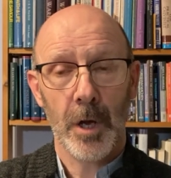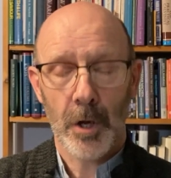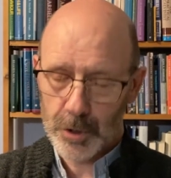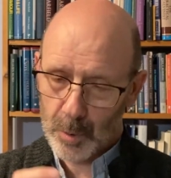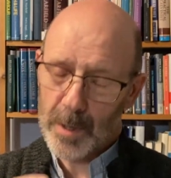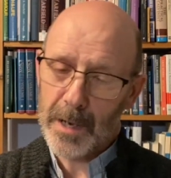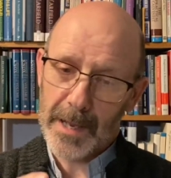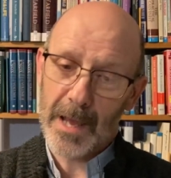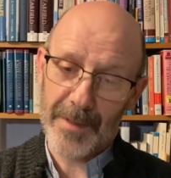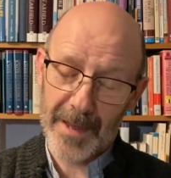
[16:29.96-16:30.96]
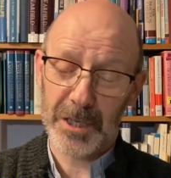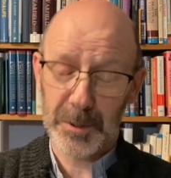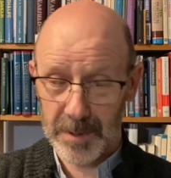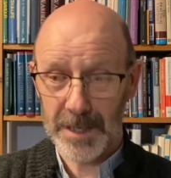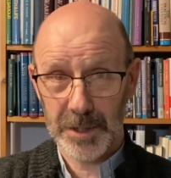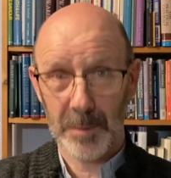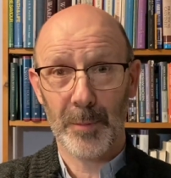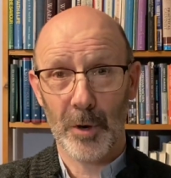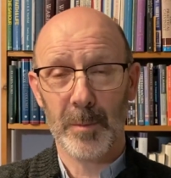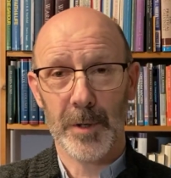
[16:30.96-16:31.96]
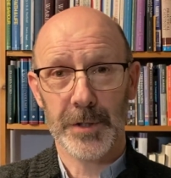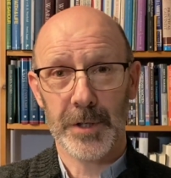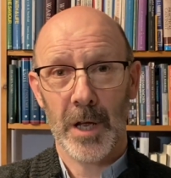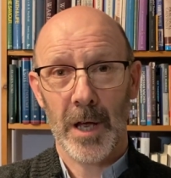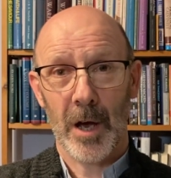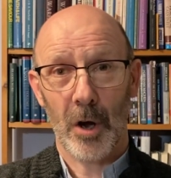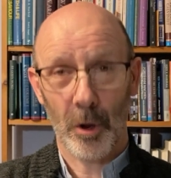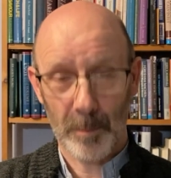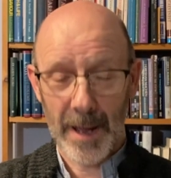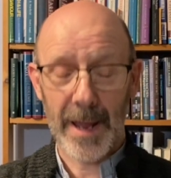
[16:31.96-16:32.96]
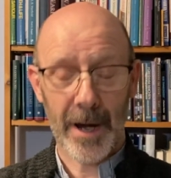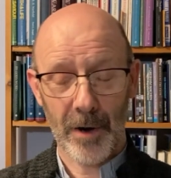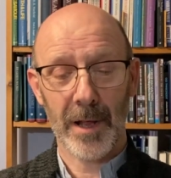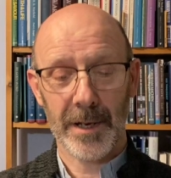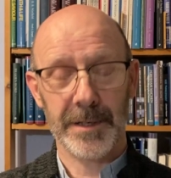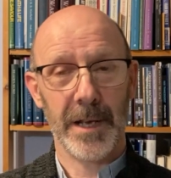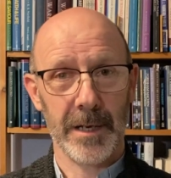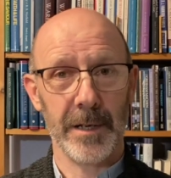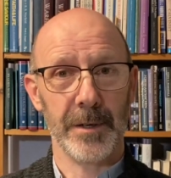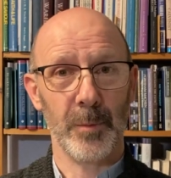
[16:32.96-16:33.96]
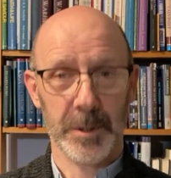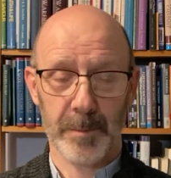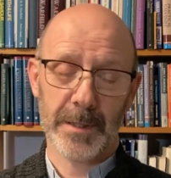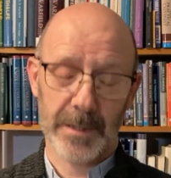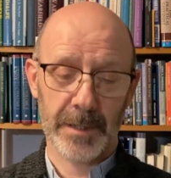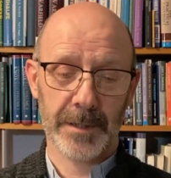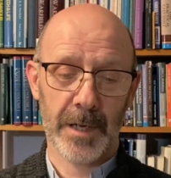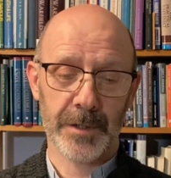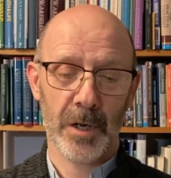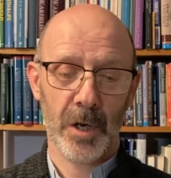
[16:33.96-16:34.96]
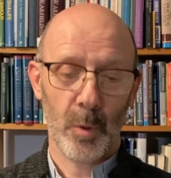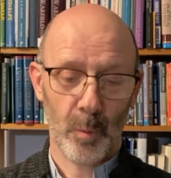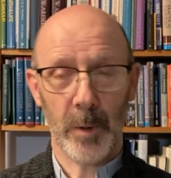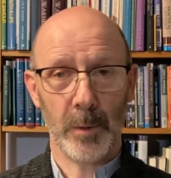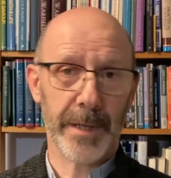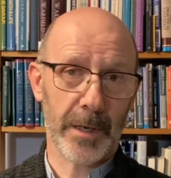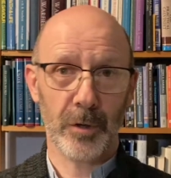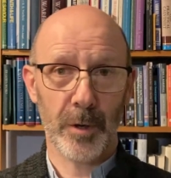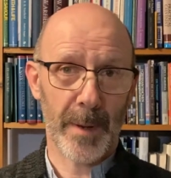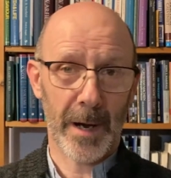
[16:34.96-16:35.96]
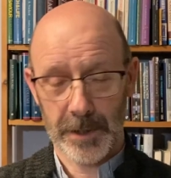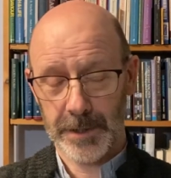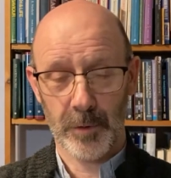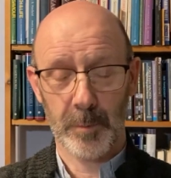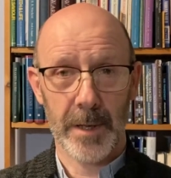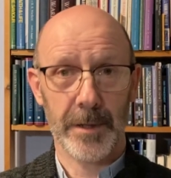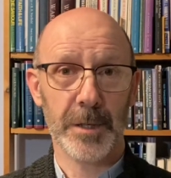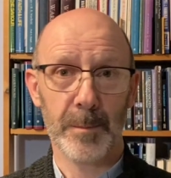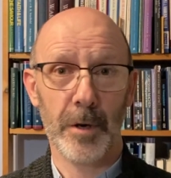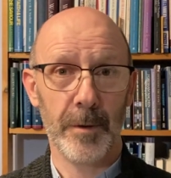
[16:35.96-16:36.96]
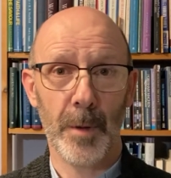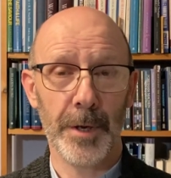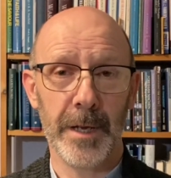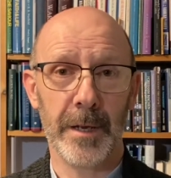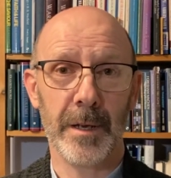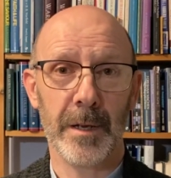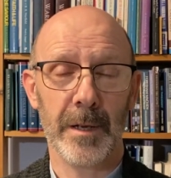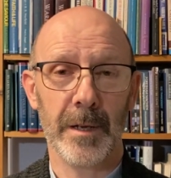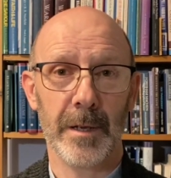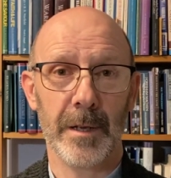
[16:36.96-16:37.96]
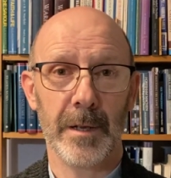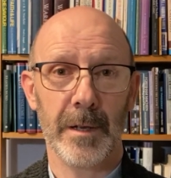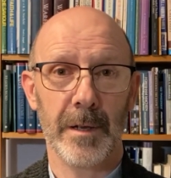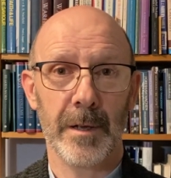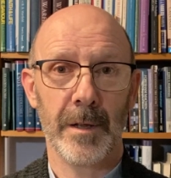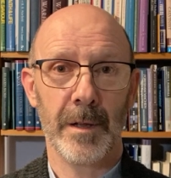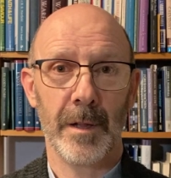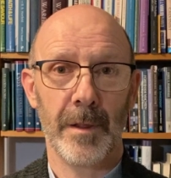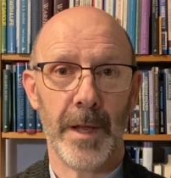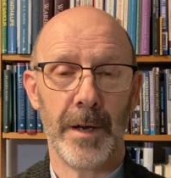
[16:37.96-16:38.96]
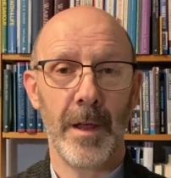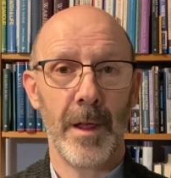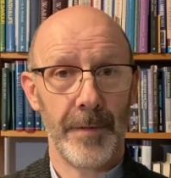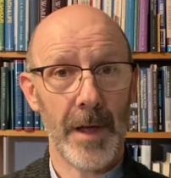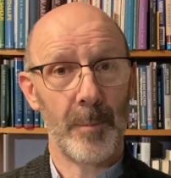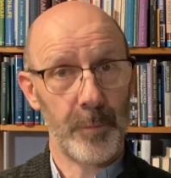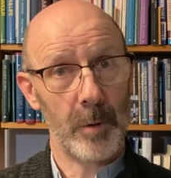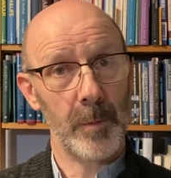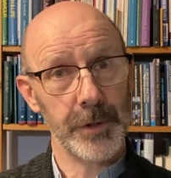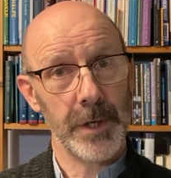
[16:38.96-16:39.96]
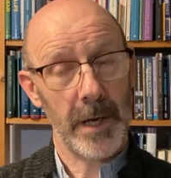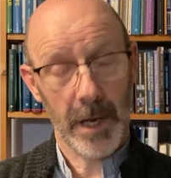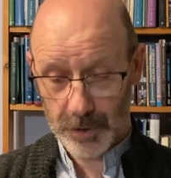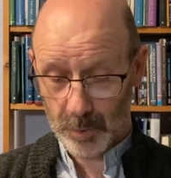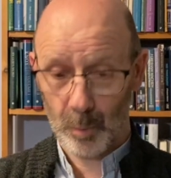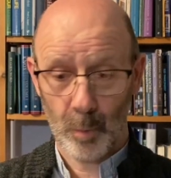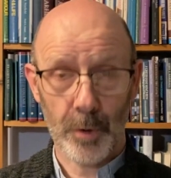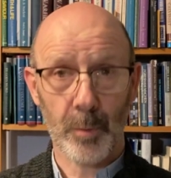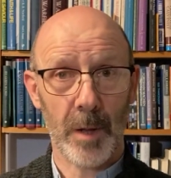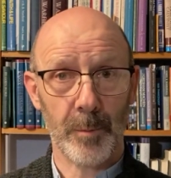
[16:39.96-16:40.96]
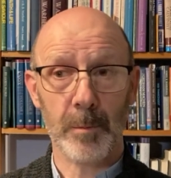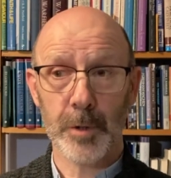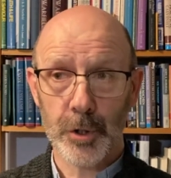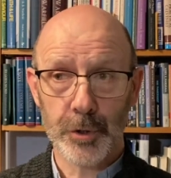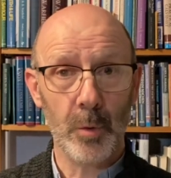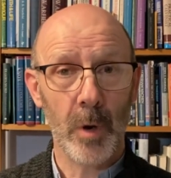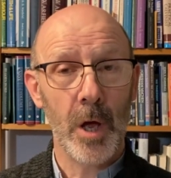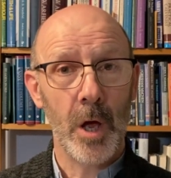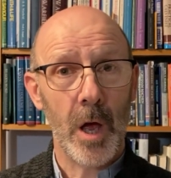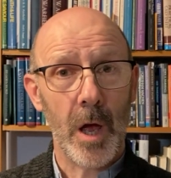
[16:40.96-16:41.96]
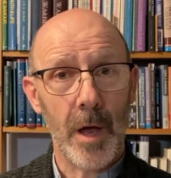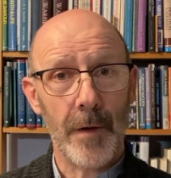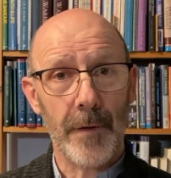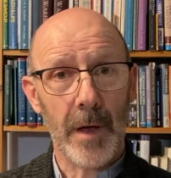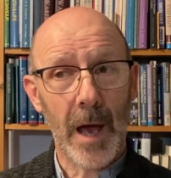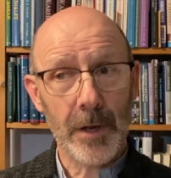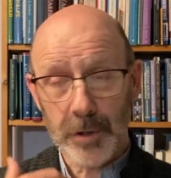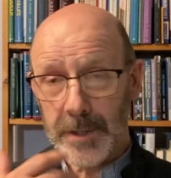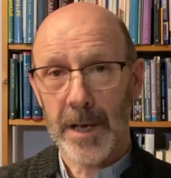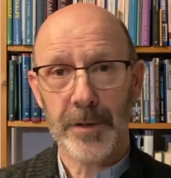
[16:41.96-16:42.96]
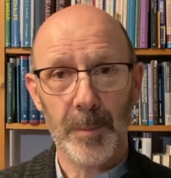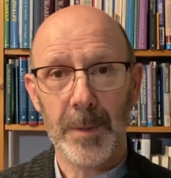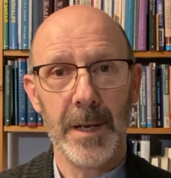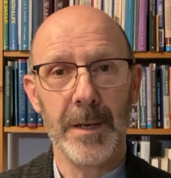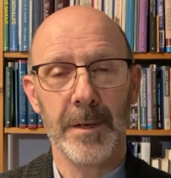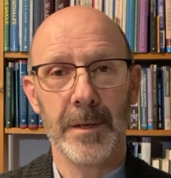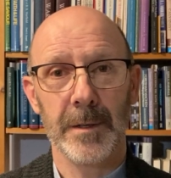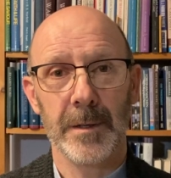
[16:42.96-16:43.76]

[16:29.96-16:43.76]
So when I get the explicit promise on my airline ticket, which basically says we will take you to Paris if you pay this amount of money then that promise, it's a worthwhile promise. So I just get in the plane.